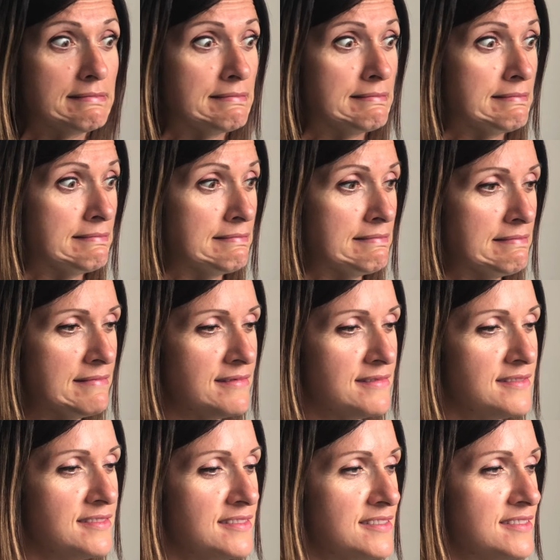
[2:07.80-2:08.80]

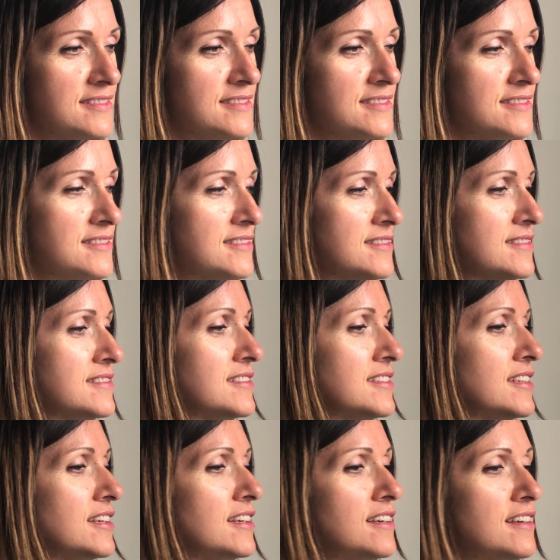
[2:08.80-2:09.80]

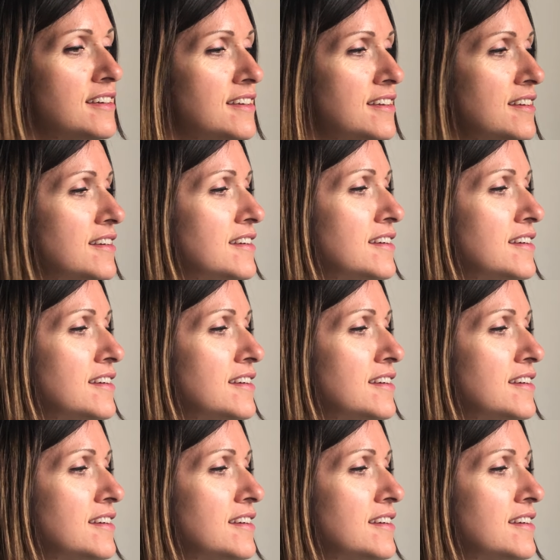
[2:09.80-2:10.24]
Nothing is said.